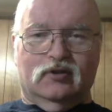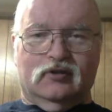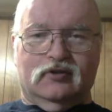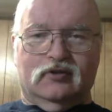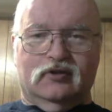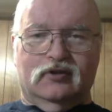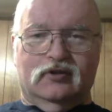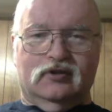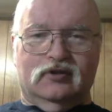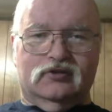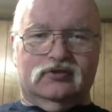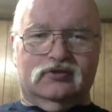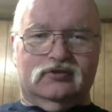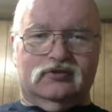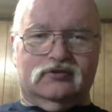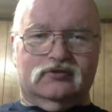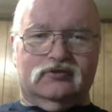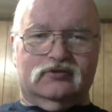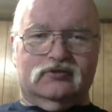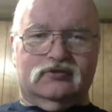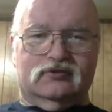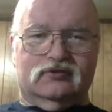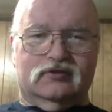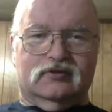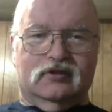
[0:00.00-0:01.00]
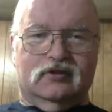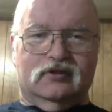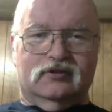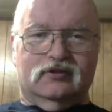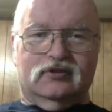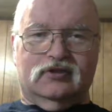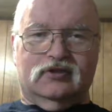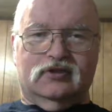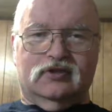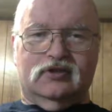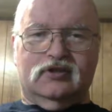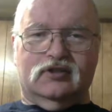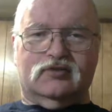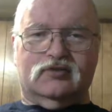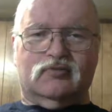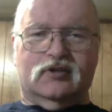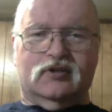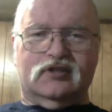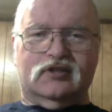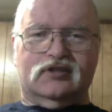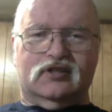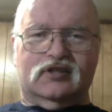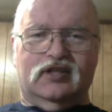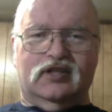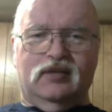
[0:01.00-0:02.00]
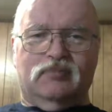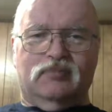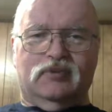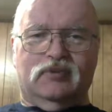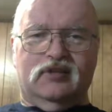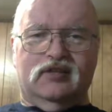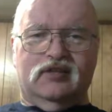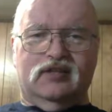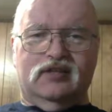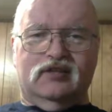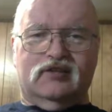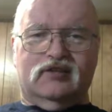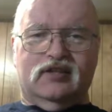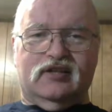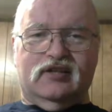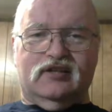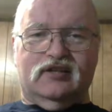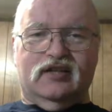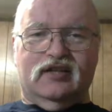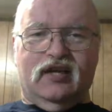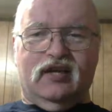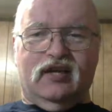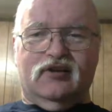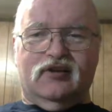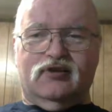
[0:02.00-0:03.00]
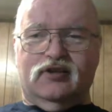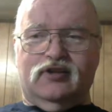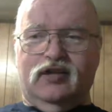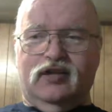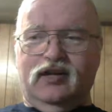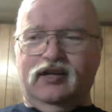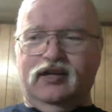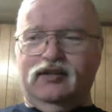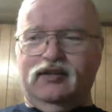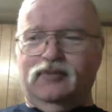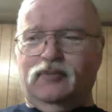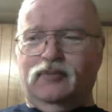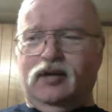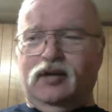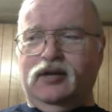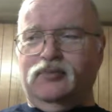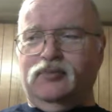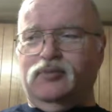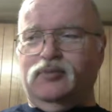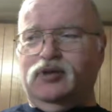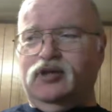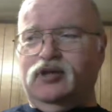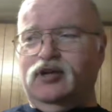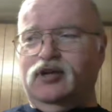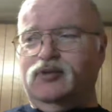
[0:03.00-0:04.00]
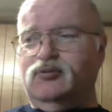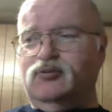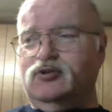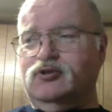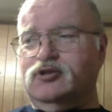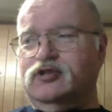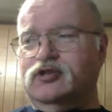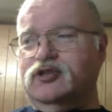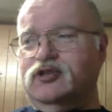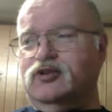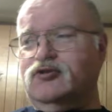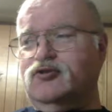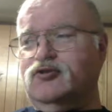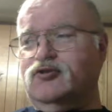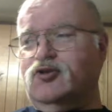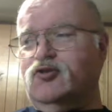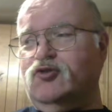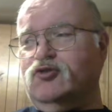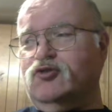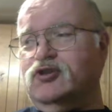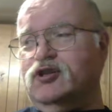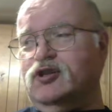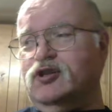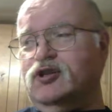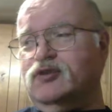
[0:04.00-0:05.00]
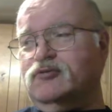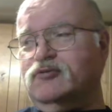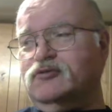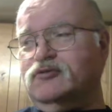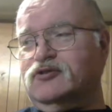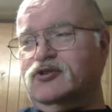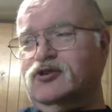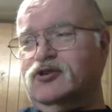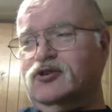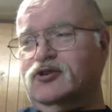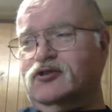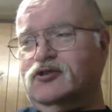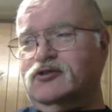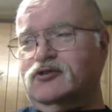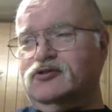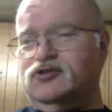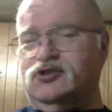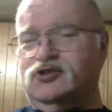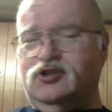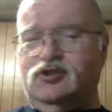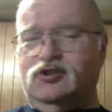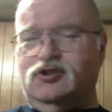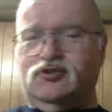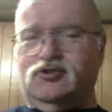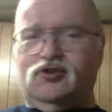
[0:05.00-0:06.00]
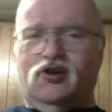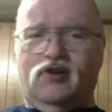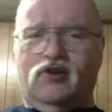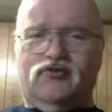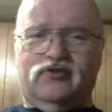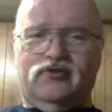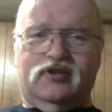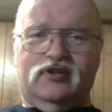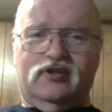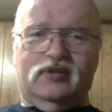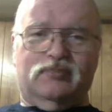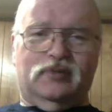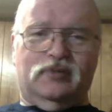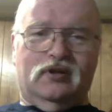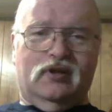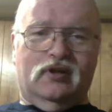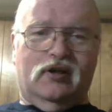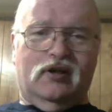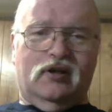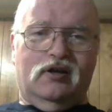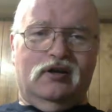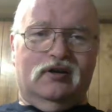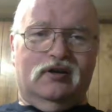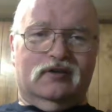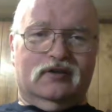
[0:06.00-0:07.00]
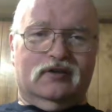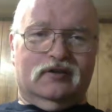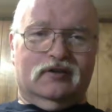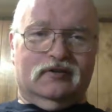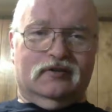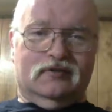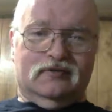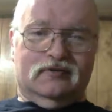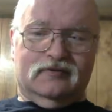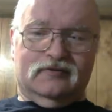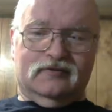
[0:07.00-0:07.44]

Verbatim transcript: because she just wasn't keeping anything down, and you might be able to hear her over there still coughing up a lung.